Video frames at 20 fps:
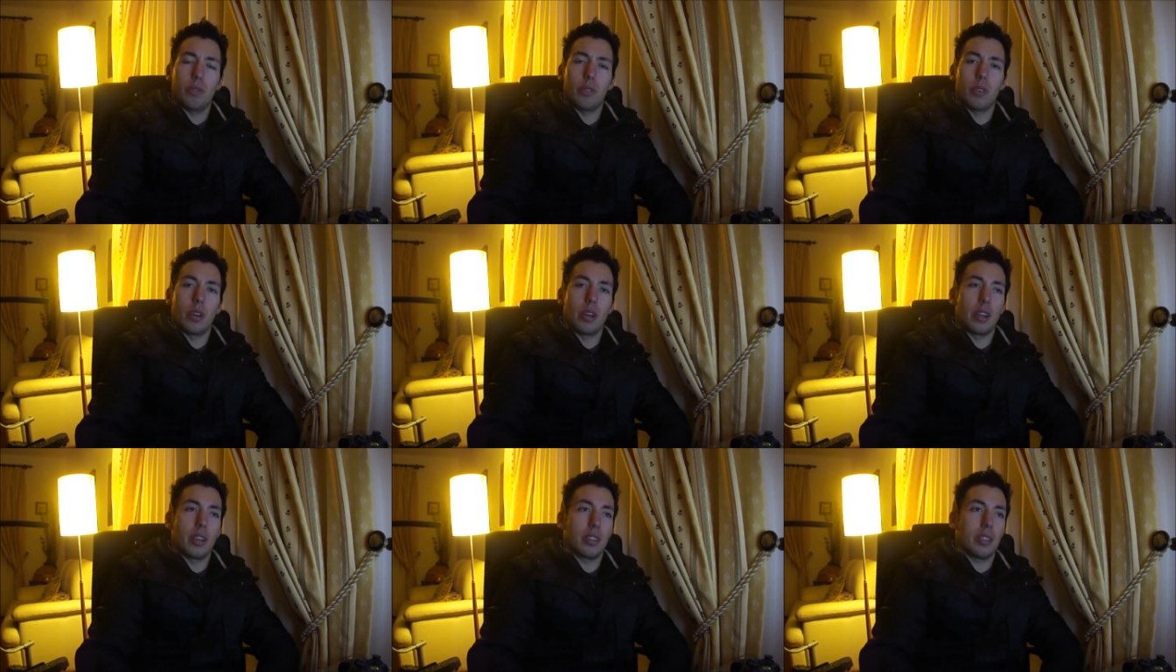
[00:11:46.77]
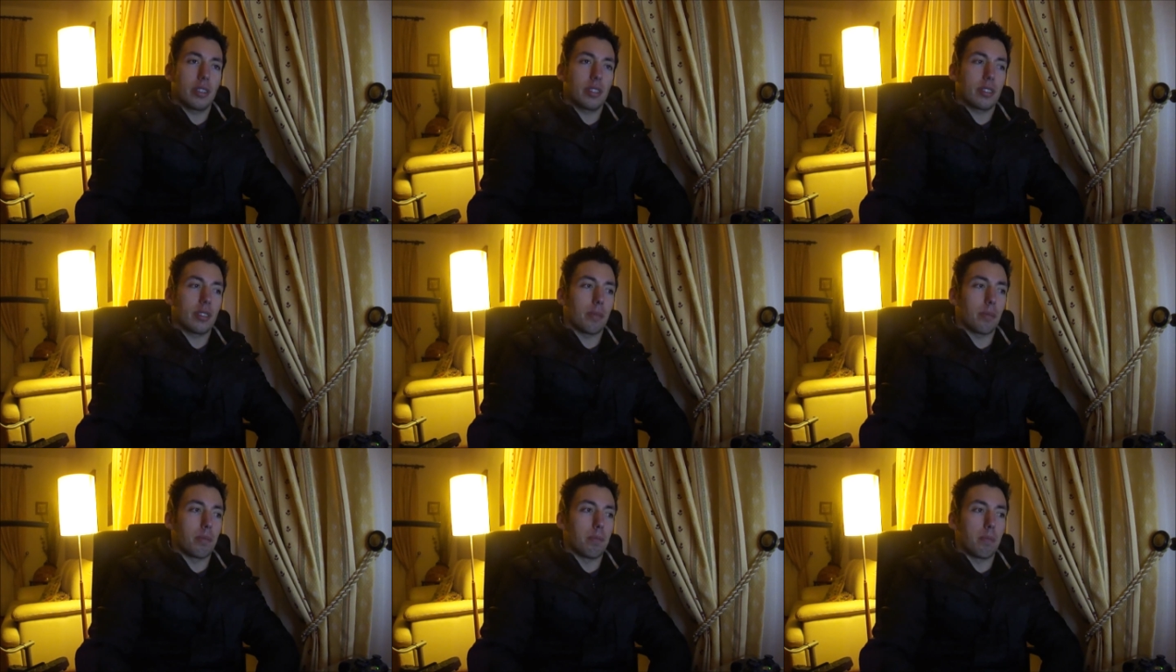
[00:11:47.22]
for uh,
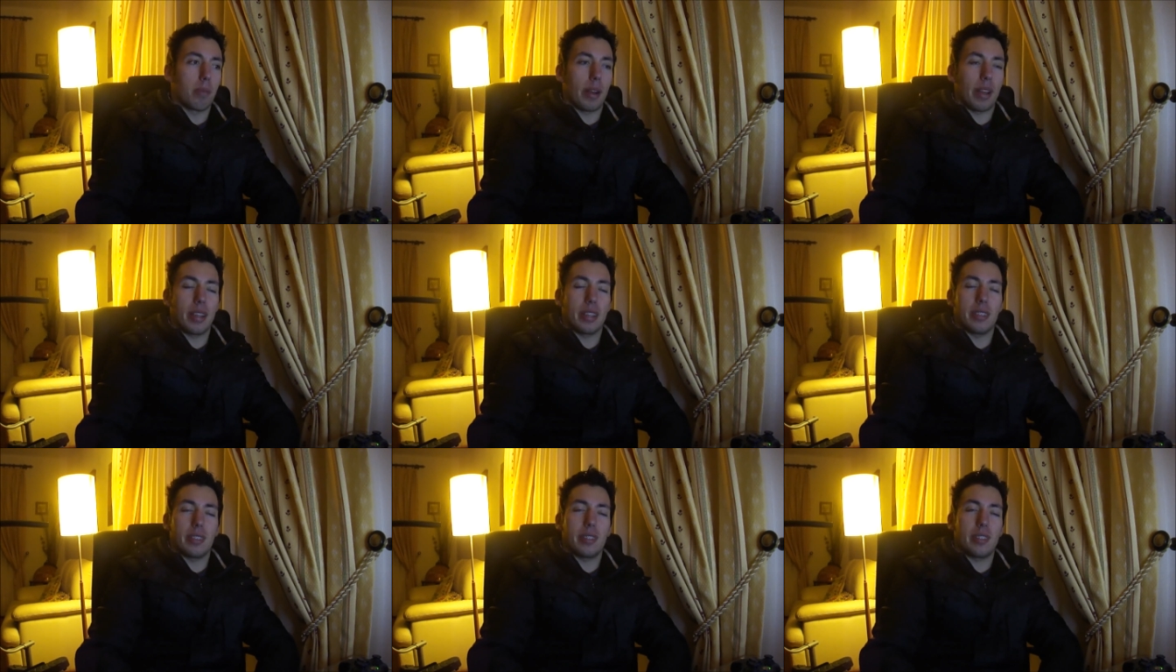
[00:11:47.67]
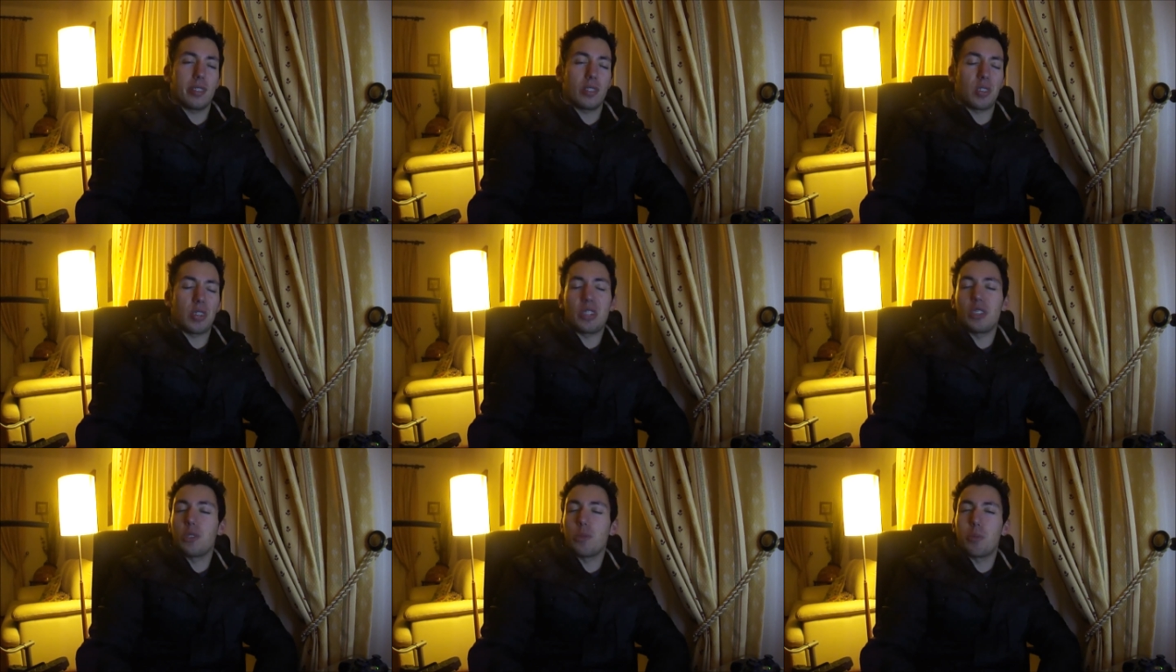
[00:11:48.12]
some brands,
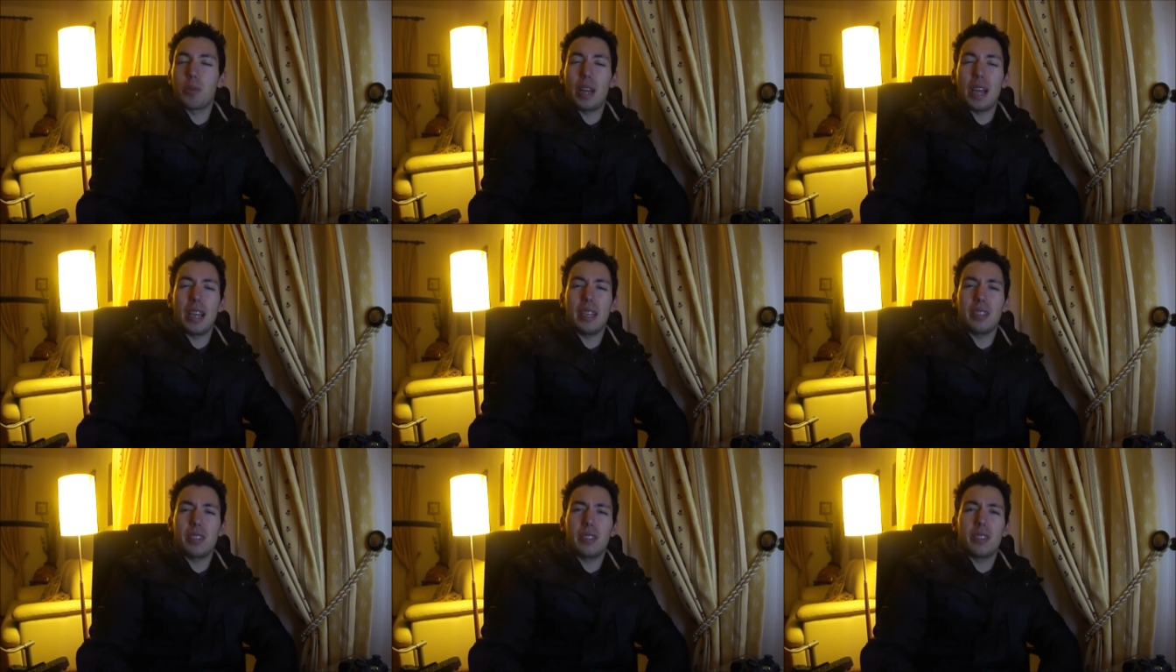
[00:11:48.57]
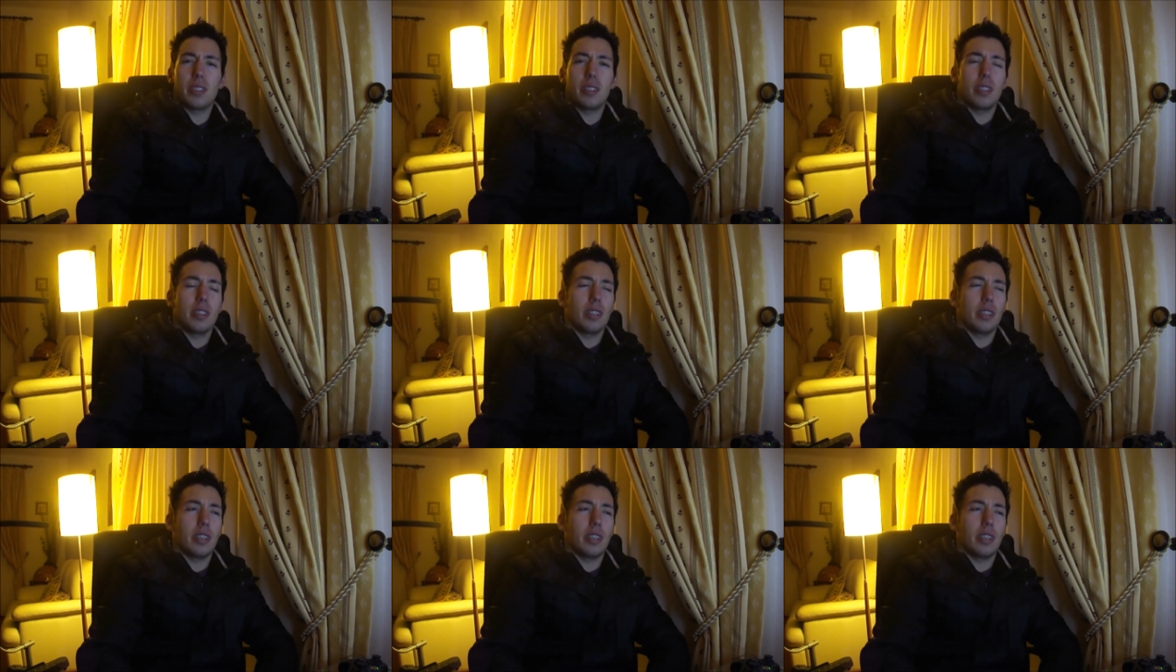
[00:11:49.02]
strange brands,